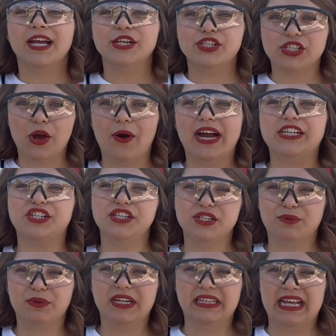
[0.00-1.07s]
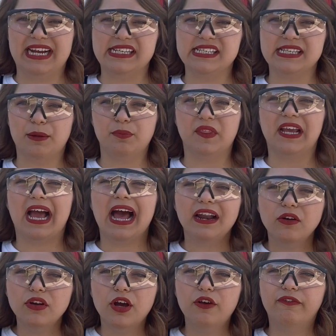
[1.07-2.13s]
So I just realized something. I
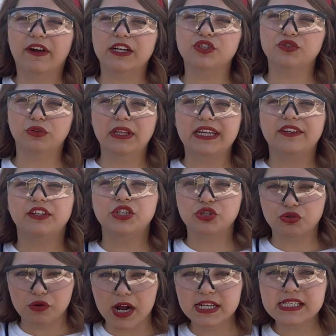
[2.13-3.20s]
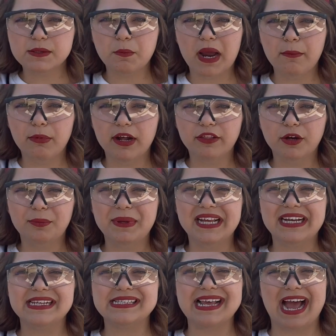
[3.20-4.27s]
don't know if I truly trust my brother,
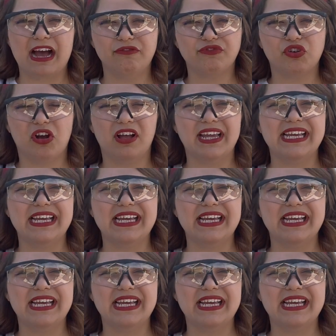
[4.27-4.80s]
because after all,